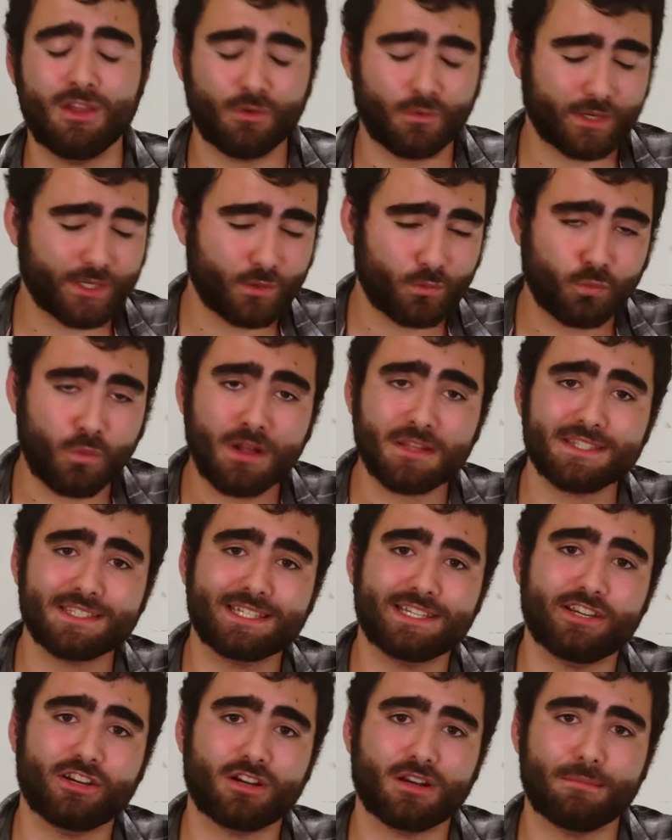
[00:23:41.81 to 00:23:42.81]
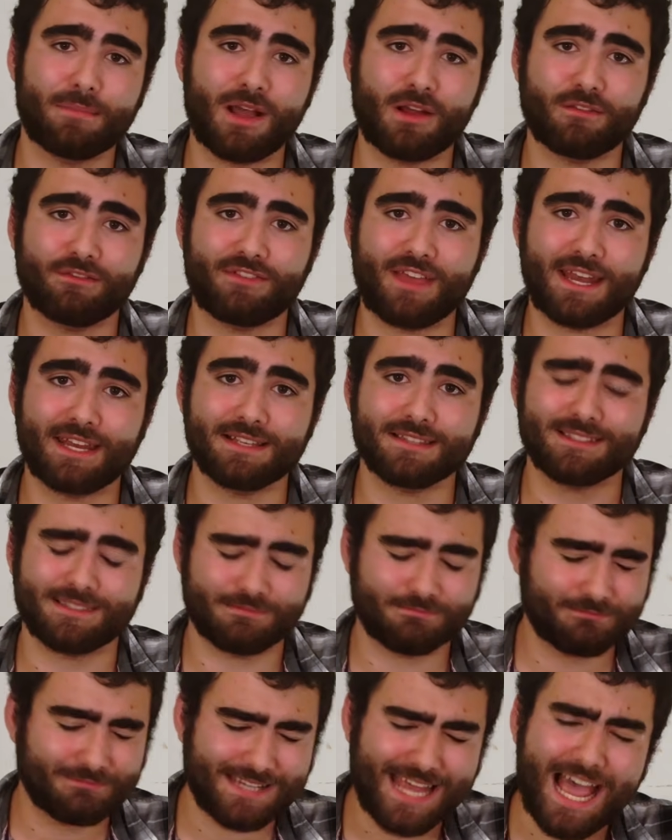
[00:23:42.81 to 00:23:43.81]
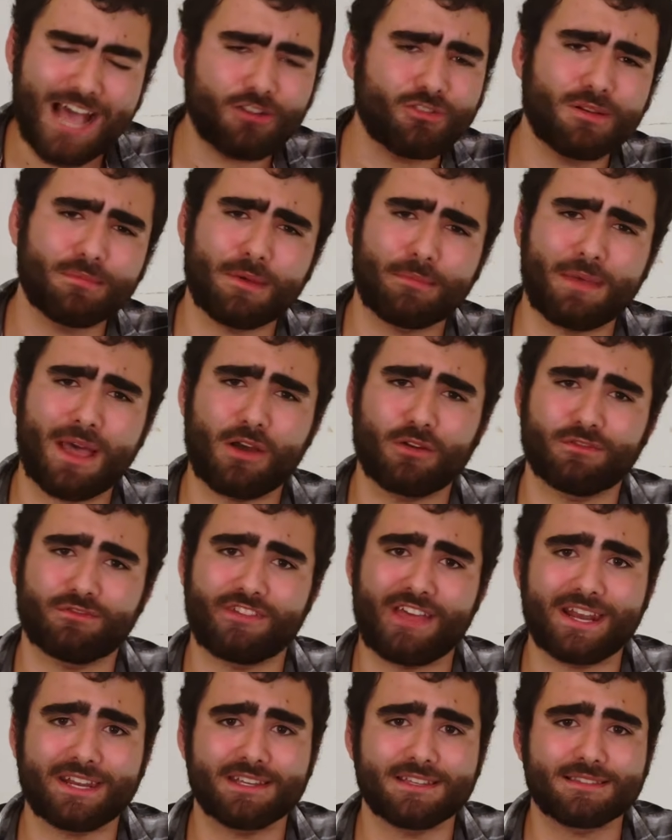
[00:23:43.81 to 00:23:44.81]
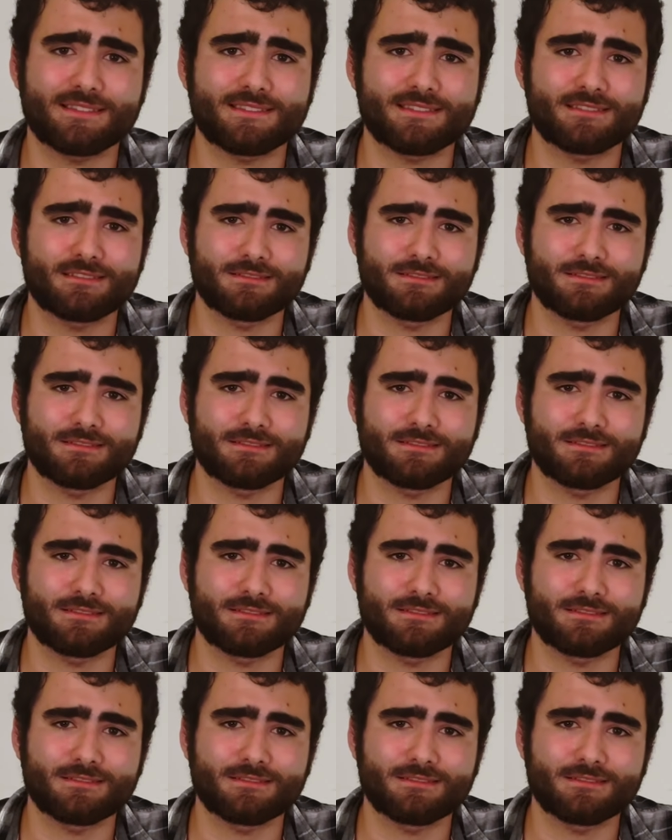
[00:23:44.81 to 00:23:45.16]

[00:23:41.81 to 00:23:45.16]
When he wants to hear about Venice, tell him about Venice.